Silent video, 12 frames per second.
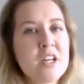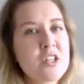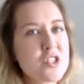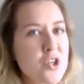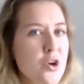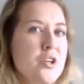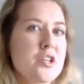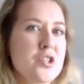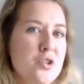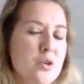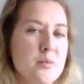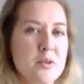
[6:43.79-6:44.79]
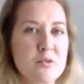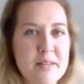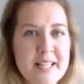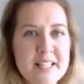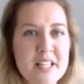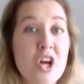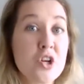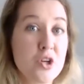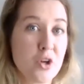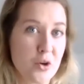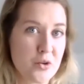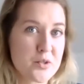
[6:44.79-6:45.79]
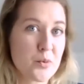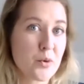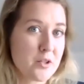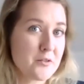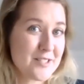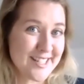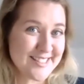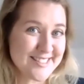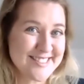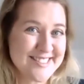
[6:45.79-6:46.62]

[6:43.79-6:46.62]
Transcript: Don't assume the reader knows what you've done.